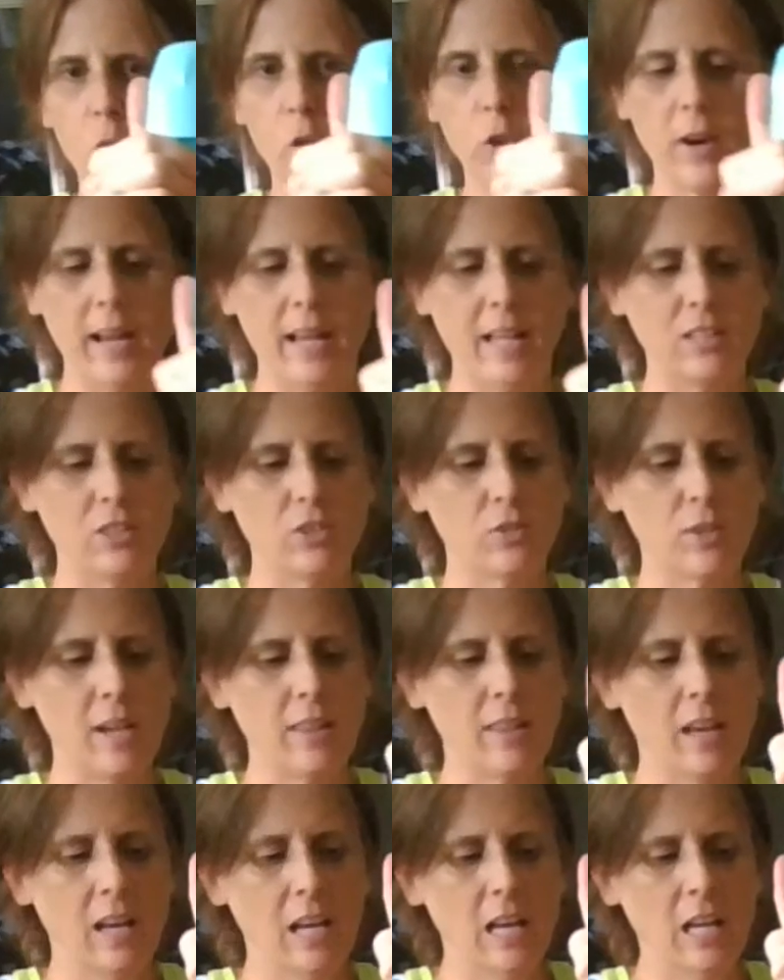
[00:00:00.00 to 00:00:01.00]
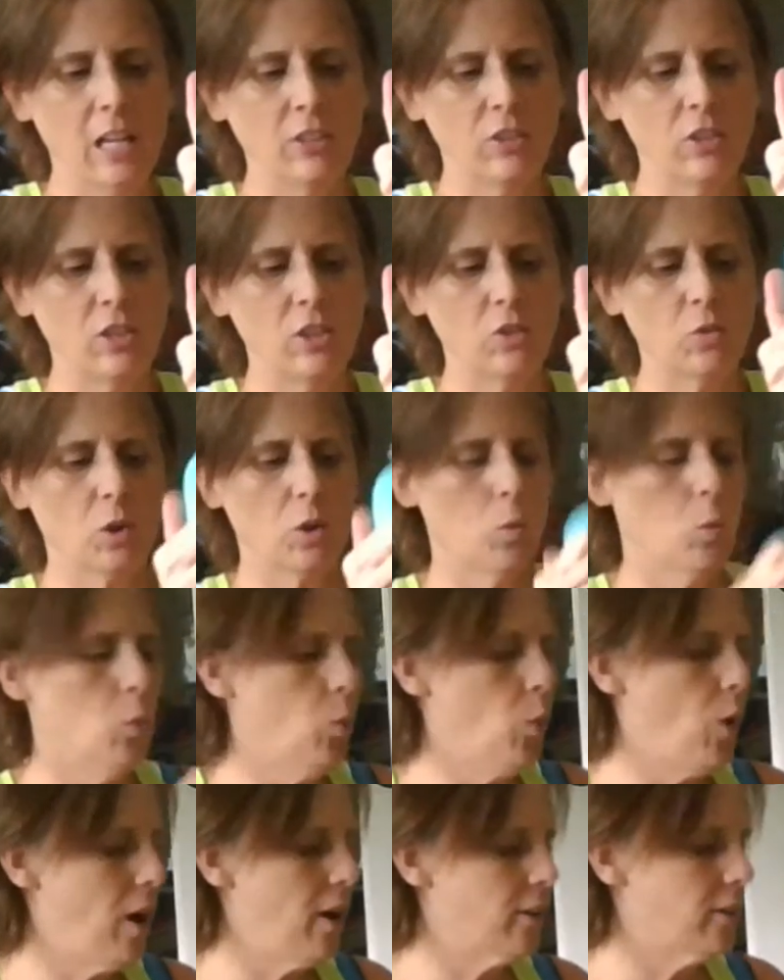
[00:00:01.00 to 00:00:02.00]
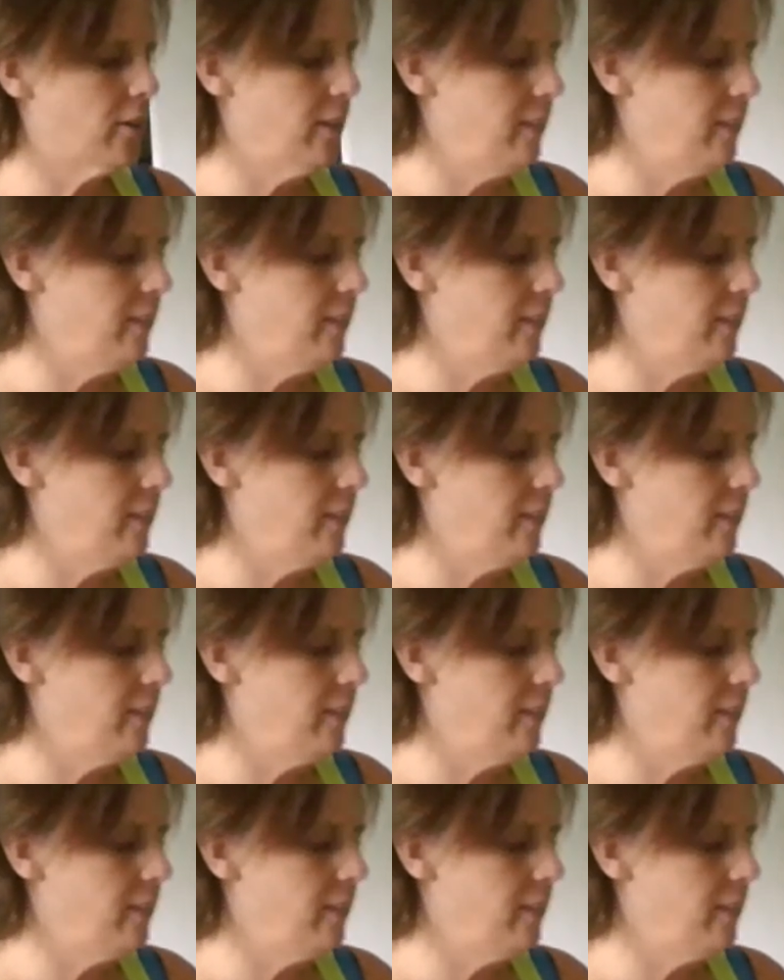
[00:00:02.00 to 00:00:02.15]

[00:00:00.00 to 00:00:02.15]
their hand strength. So you can squirt water in